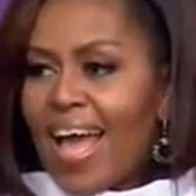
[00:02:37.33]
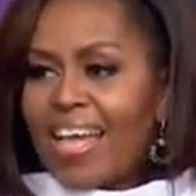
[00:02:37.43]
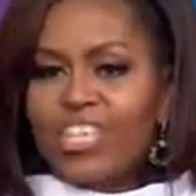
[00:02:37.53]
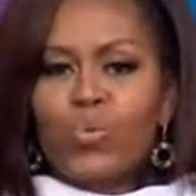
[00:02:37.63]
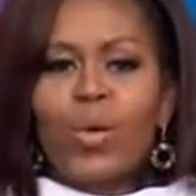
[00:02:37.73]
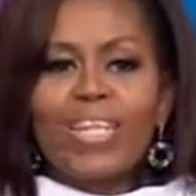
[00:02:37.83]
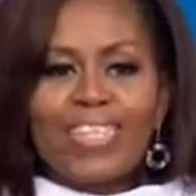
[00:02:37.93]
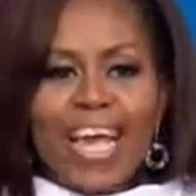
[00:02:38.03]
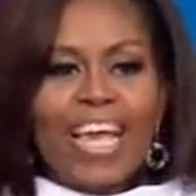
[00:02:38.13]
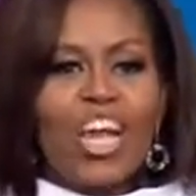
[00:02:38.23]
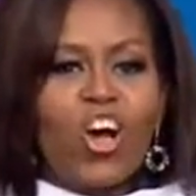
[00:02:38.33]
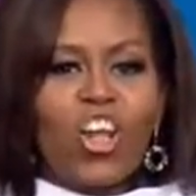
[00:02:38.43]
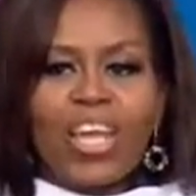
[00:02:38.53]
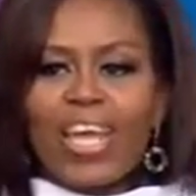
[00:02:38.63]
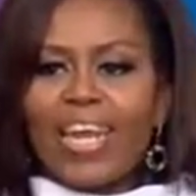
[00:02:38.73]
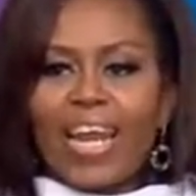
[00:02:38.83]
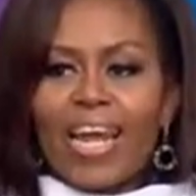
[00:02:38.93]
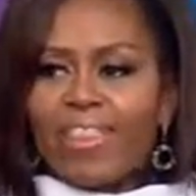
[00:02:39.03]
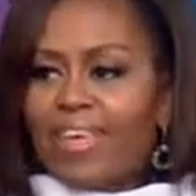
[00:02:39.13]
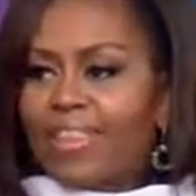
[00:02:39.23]
I just want to take it all in, and
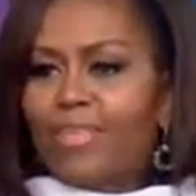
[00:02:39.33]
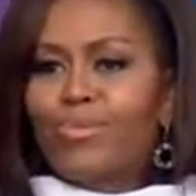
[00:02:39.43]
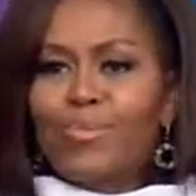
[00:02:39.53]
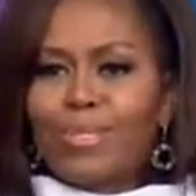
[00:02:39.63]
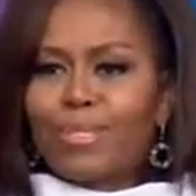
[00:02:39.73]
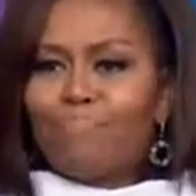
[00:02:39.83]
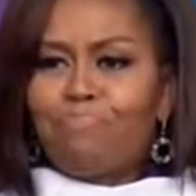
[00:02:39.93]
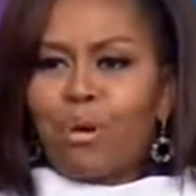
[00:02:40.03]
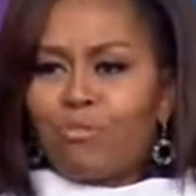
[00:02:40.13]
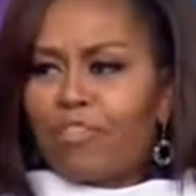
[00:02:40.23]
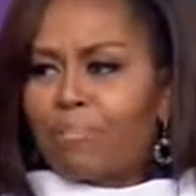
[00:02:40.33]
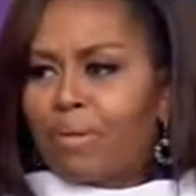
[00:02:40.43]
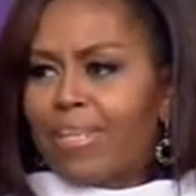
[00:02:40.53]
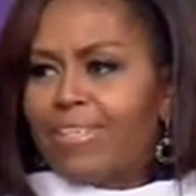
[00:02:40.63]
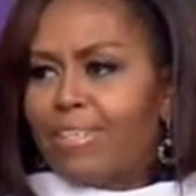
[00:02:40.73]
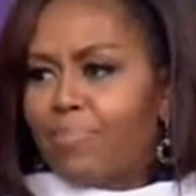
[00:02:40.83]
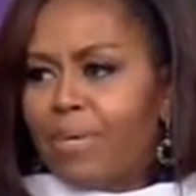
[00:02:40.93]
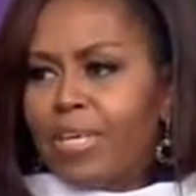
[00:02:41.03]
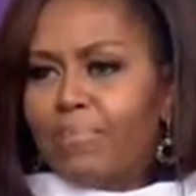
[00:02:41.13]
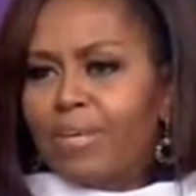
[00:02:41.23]
I think this was the perfect place to
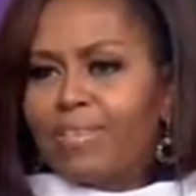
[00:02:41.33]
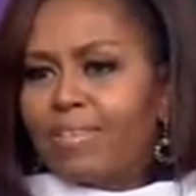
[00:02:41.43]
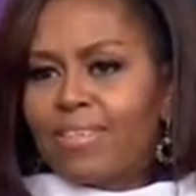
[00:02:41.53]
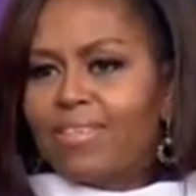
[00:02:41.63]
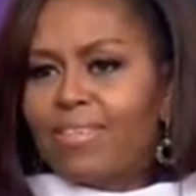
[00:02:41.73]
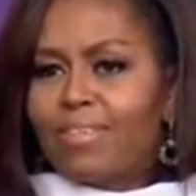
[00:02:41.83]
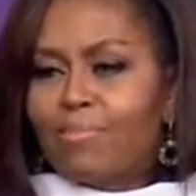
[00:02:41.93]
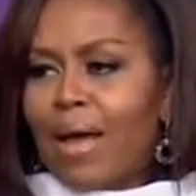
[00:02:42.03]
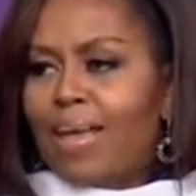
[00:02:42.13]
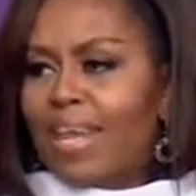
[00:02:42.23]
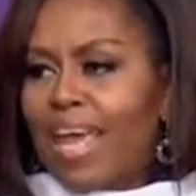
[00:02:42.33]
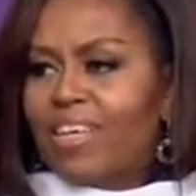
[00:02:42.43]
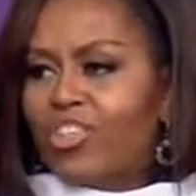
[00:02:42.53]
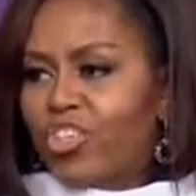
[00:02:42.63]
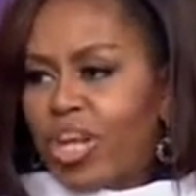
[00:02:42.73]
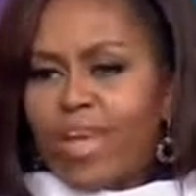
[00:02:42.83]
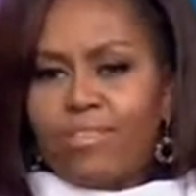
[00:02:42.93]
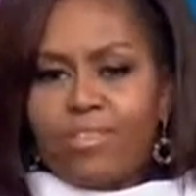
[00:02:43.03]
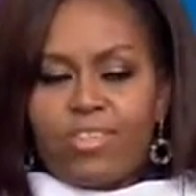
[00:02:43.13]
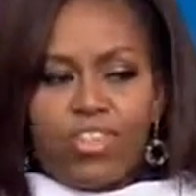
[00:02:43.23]
be, because this is my last
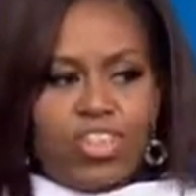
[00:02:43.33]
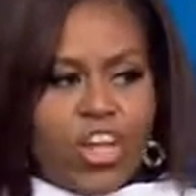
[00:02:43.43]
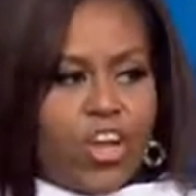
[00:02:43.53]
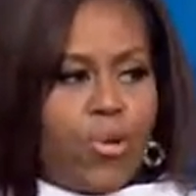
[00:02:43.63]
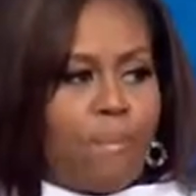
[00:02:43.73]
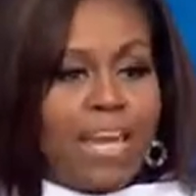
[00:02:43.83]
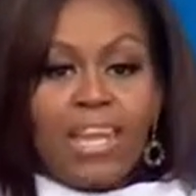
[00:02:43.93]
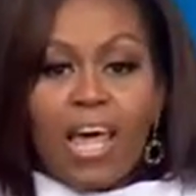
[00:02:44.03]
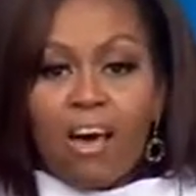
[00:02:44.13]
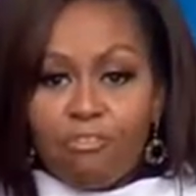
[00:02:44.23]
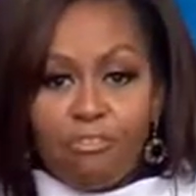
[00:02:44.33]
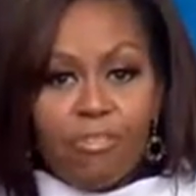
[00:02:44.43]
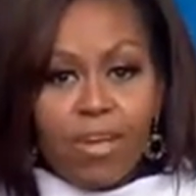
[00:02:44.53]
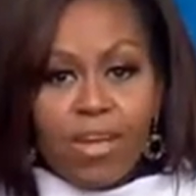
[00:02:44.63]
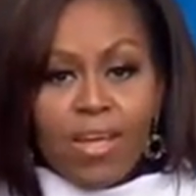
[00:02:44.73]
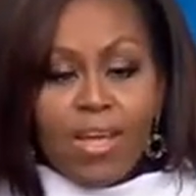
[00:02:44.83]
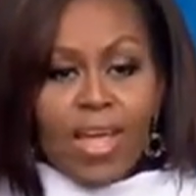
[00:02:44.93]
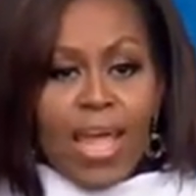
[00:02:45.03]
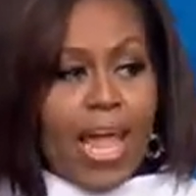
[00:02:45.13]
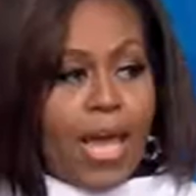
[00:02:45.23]
chance to share my love
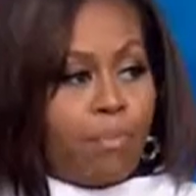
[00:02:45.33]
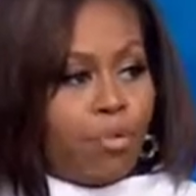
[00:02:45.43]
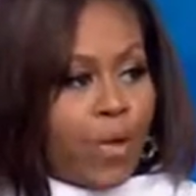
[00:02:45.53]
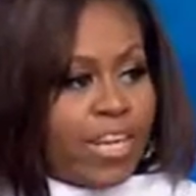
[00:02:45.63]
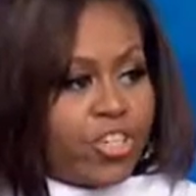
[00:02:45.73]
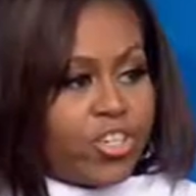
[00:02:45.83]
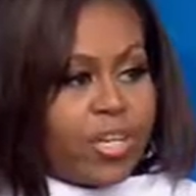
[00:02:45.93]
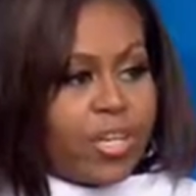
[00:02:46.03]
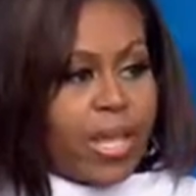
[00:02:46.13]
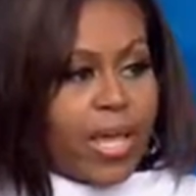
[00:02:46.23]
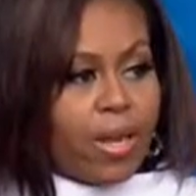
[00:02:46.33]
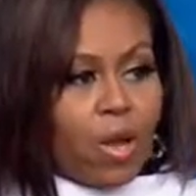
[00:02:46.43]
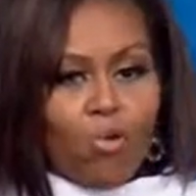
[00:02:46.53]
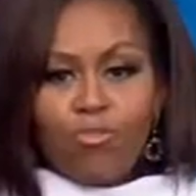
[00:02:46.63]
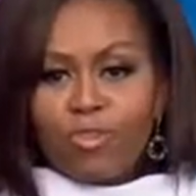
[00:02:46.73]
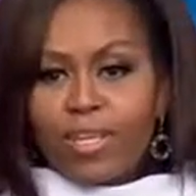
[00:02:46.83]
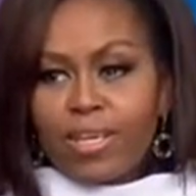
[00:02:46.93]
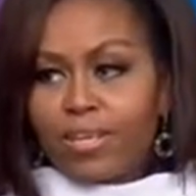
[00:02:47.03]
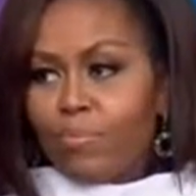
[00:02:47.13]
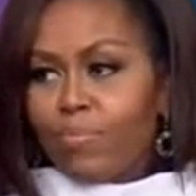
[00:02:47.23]
and admiration and hopefully
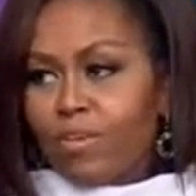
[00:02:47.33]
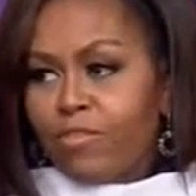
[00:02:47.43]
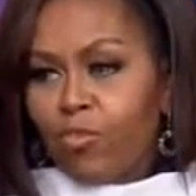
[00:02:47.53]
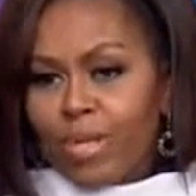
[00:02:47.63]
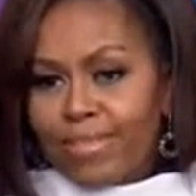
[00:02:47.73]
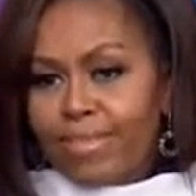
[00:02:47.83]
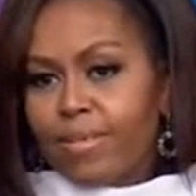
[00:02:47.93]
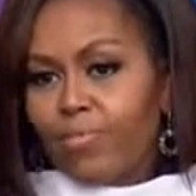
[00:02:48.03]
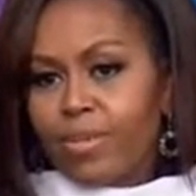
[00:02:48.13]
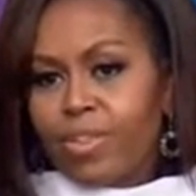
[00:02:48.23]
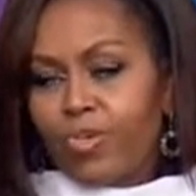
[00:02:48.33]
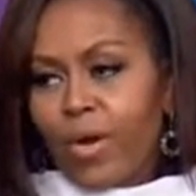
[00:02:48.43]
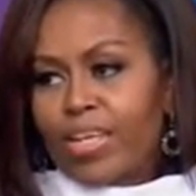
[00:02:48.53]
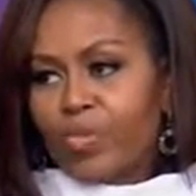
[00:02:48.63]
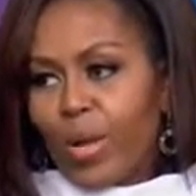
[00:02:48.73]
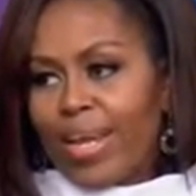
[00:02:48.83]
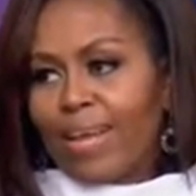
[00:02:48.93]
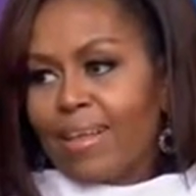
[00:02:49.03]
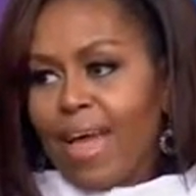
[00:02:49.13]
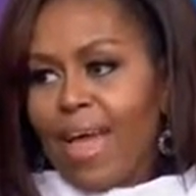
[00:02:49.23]
a little bit of wisdom with the
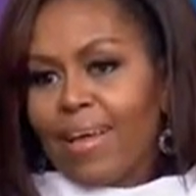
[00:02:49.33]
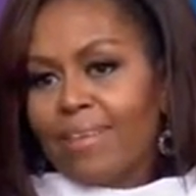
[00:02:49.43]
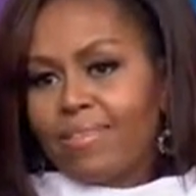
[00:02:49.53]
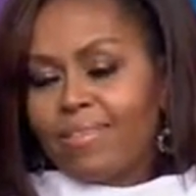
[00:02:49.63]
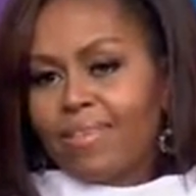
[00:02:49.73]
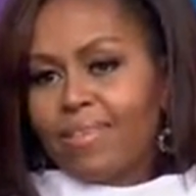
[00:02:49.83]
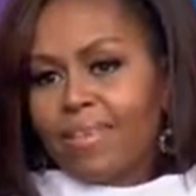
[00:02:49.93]
graduating class.